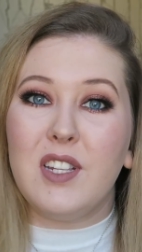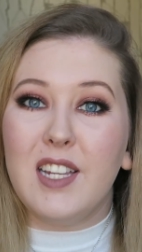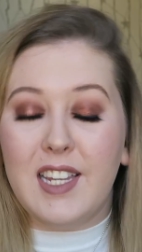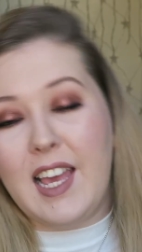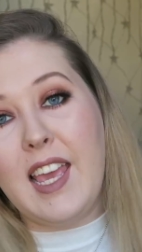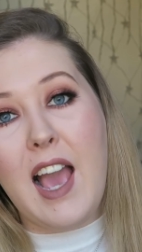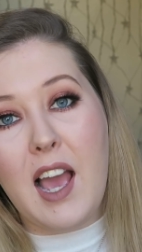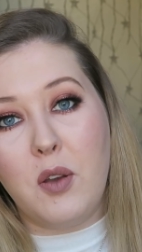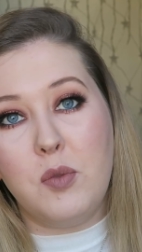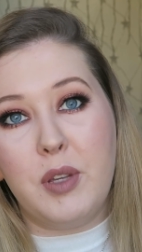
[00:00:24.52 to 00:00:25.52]
today
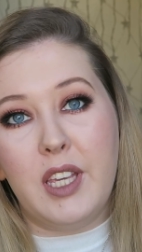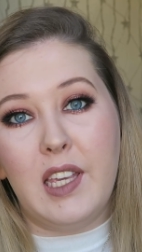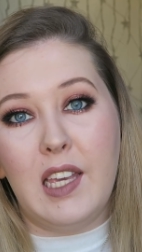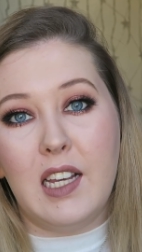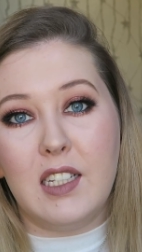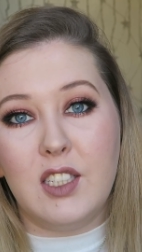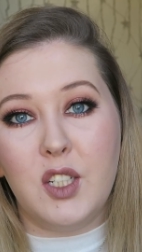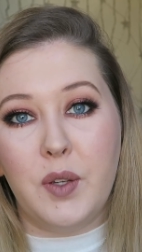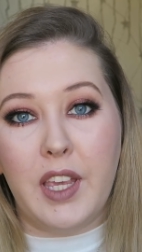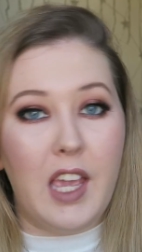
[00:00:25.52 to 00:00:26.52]
I will be
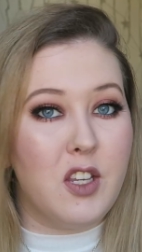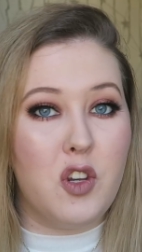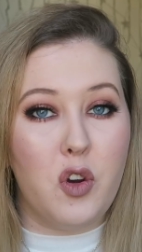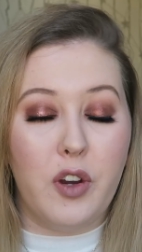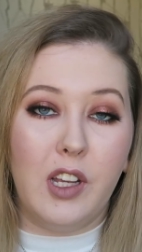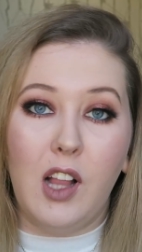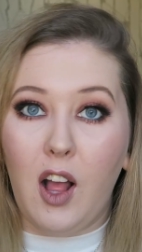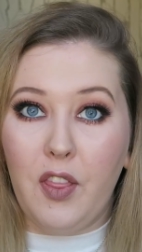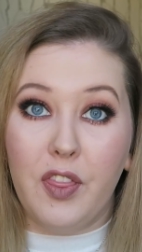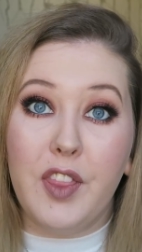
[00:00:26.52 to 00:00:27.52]
doing a tutorial
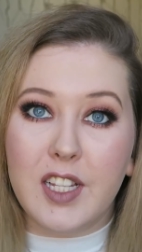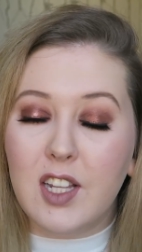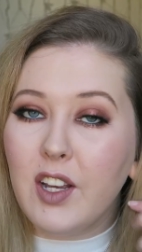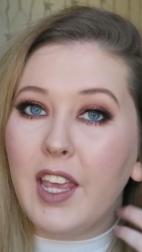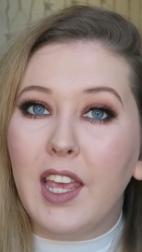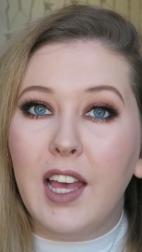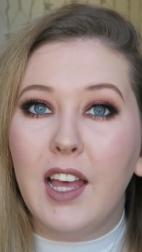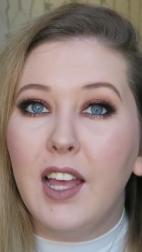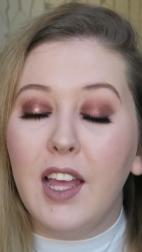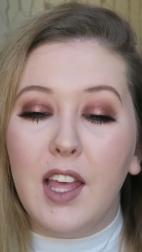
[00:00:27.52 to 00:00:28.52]
on this look
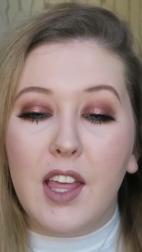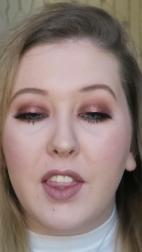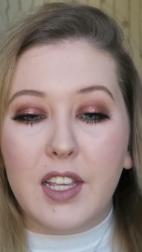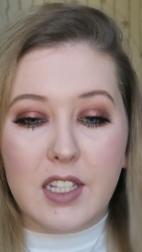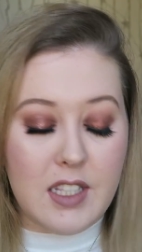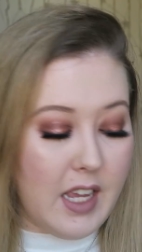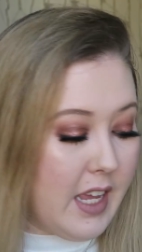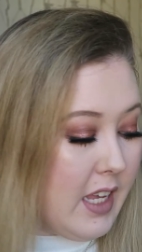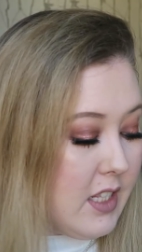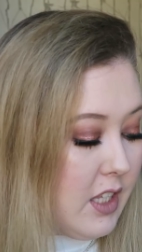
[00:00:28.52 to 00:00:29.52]
here. This
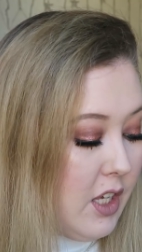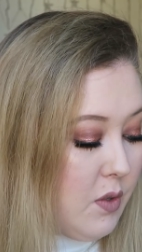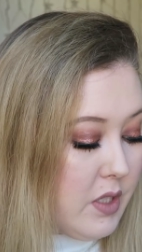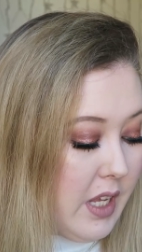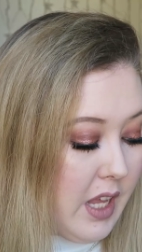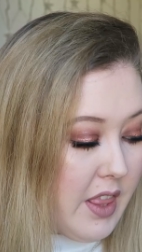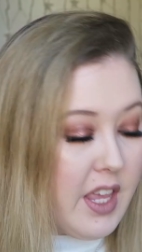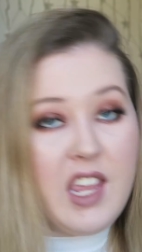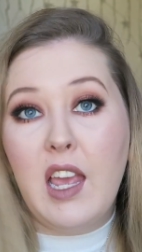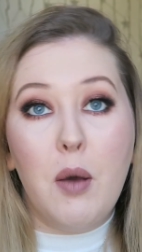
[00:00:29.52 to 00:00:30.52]
is using
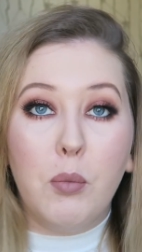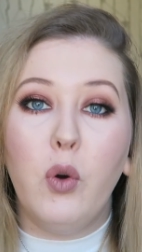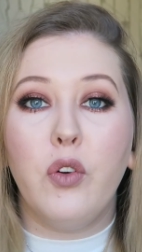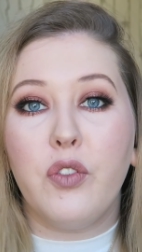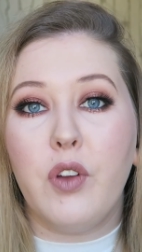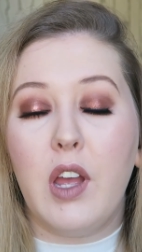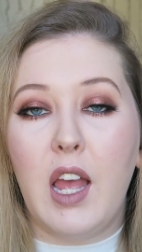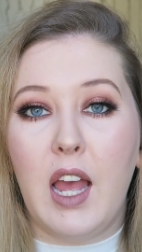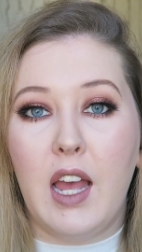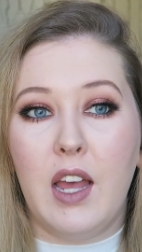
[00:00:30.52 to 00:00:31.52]
the Morphe
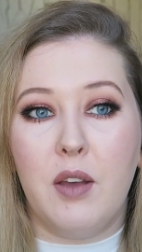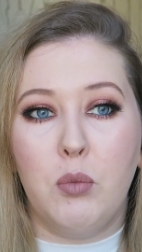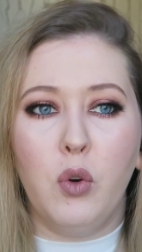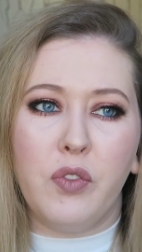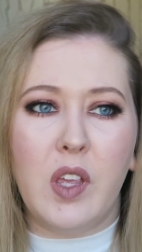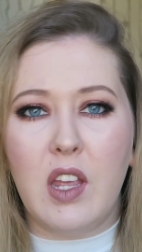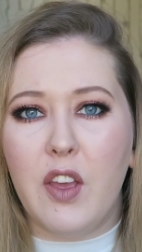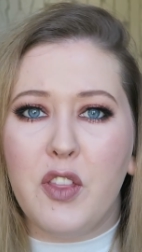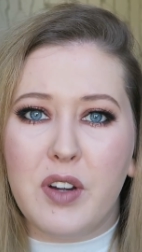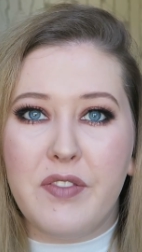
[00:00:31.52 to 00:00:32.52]

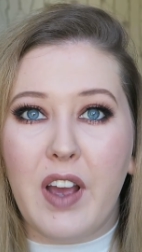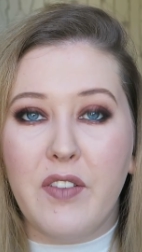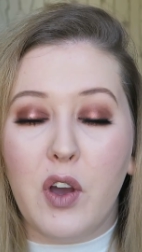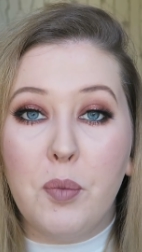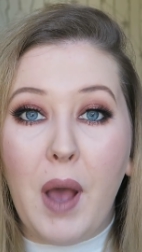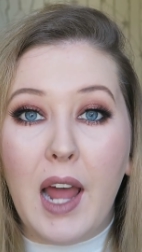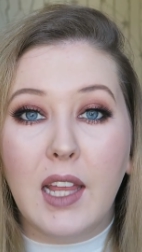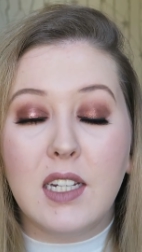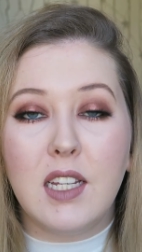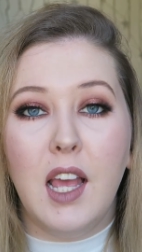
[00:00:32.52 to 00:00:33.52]
35O
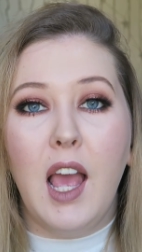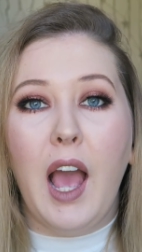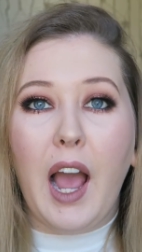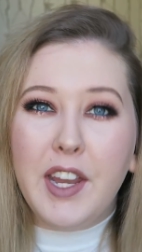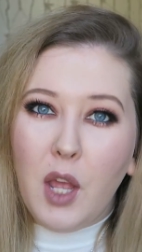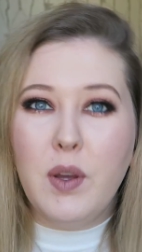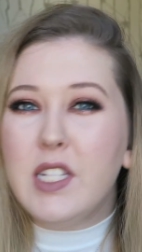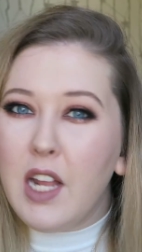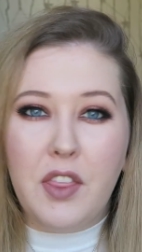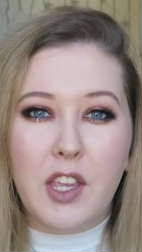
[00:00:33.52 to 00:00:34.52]
palette. I know
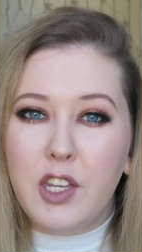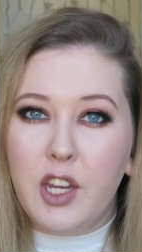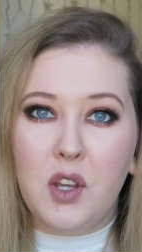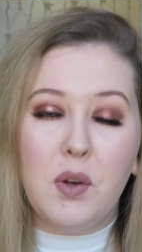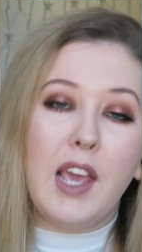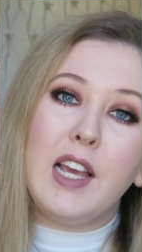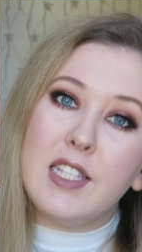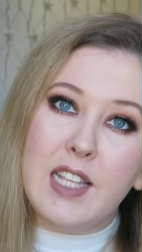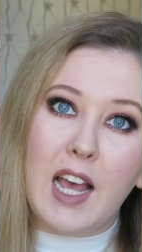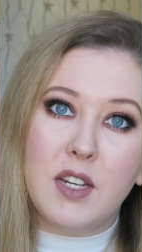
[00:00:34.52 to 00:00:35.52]
it's nothing new, like I
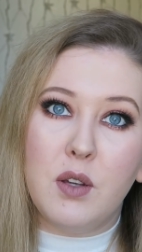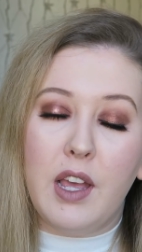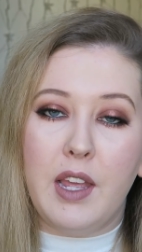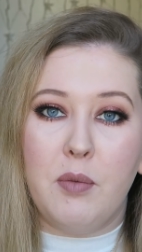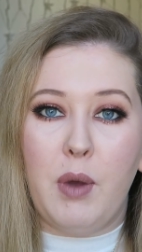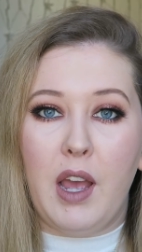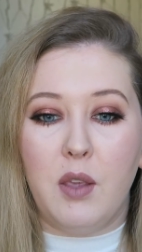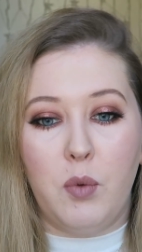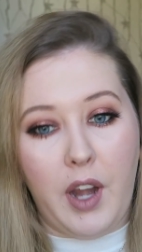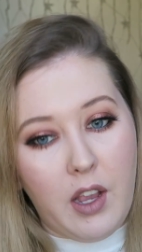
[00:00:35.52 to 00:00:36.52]
said in
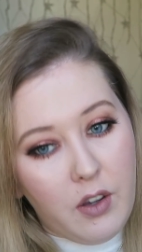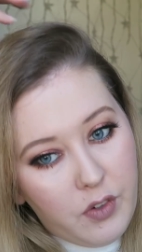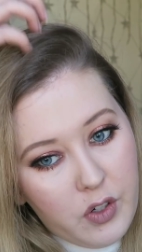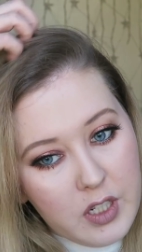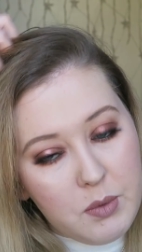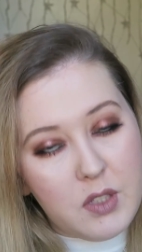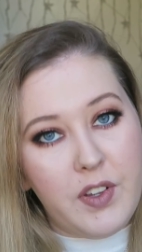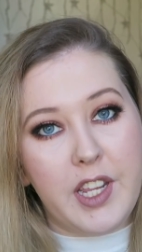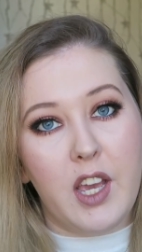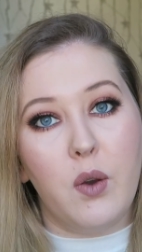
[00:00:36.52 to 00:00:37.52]
my what I got for Christmas
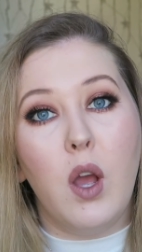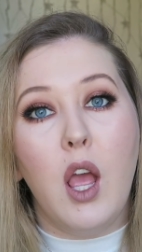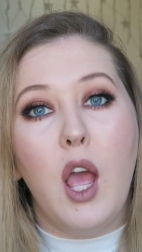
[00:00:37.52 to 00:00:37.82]
video,